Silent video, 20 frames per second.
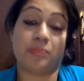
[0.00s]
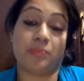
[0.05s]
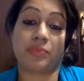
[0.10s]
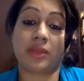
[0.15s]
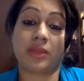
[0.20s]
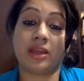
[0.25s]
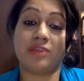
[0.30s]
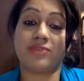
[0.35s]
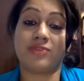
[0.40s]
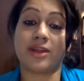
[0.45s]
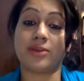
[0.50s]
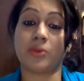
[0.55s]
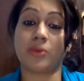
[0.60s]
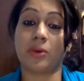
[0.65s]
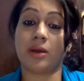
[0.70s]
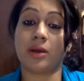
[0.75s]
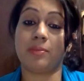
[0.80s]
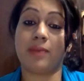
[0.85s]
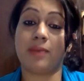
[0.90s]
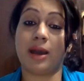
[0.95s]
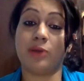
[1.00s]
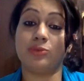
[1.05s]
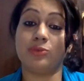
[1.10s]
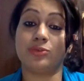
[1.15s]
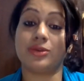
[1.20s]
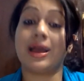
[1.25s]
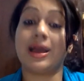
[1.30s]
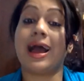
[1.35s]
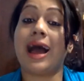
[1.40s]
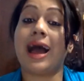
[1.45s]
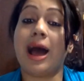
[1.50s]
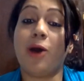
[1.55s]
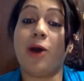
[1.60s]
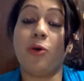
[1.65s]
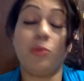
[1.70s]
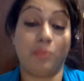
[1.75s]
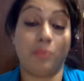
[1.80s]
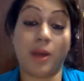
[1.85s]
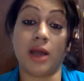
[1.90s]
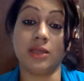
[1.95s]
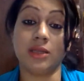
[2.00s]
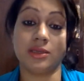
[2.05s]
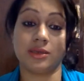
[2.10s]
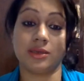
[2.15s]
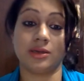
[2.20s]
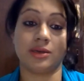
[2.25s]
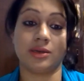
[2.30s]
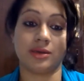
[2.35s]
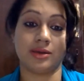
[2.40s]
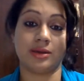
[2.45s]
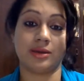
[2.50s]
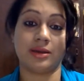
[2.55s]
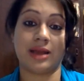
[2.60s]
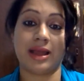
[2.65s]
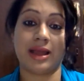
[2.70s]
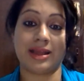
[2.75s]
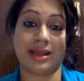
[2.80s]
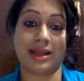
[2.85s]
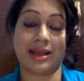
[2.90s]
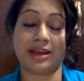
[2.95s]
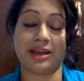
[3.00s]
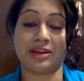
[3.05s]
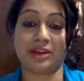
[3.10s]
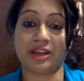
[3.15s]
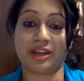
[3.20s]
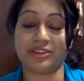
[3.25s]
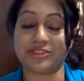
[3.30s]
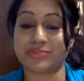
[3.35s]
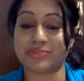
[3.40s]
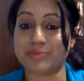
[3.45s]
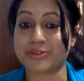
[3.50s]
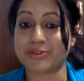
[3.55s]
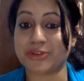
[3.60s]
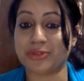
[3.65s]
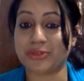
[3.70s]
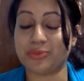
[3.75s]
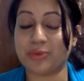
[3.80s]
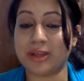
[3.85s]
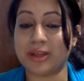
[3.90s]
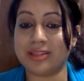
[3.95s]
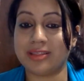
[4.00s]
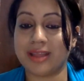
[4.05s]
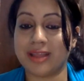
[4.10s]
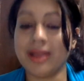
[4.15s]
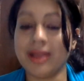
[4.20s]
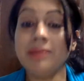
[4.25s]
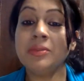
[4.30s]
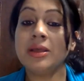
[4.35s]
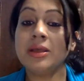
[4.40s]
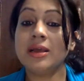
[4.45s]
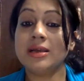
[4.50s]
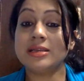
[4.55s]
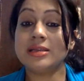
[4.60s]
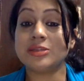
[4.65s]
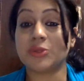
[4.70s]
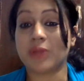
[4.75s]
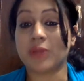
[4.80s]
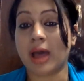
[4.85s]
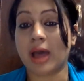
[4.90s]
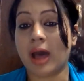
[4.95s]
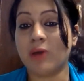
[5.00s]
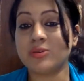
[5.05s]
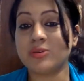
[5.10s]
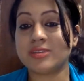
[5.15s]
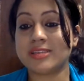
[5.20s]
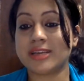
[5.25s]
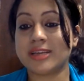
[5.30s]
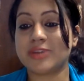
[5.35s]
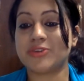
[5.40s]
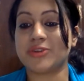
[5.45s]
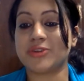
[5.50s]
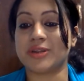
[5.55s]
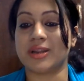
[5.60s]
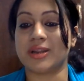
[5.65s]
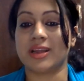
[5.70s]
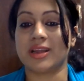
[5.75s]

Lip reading: if I talk about how part, I just missed on one thing. So the how section,